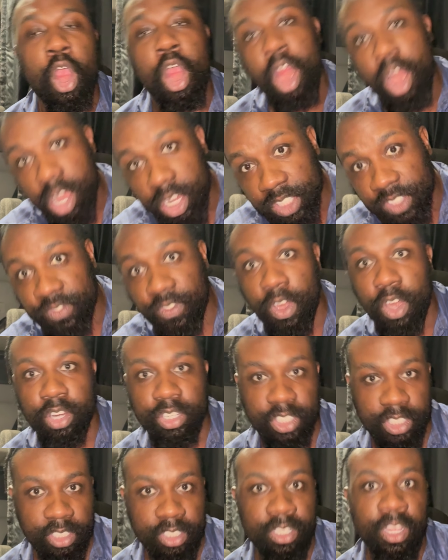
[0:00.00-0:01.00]
artist
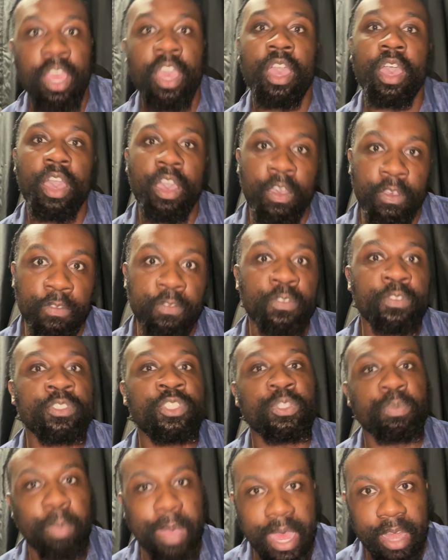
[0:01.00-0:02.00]
versions of
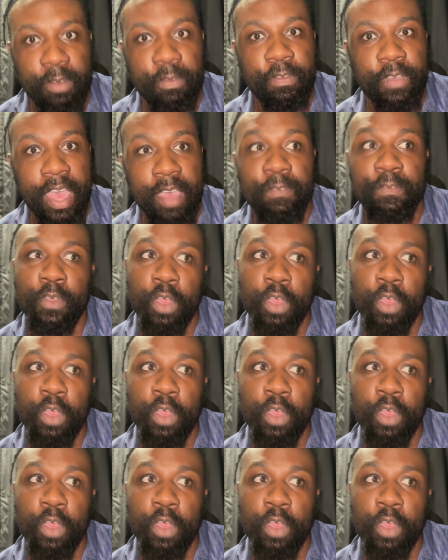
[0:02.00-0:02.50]
Spotify for